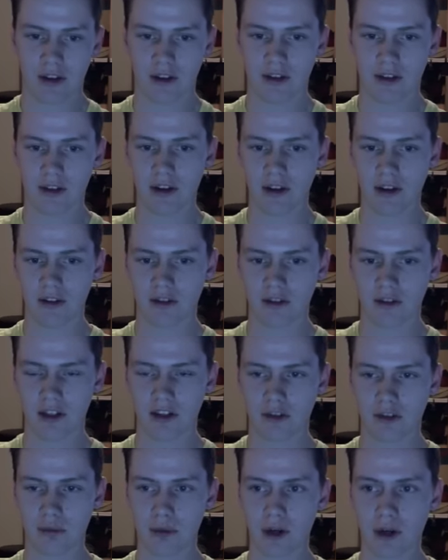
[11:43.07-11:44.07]
and then
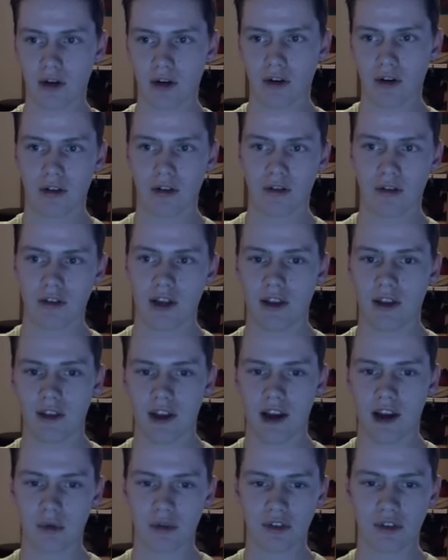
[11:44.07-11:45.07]
hit a spear, and
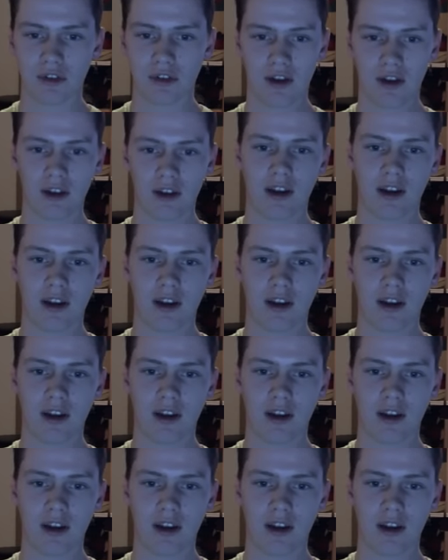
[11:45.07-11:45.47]
that was it.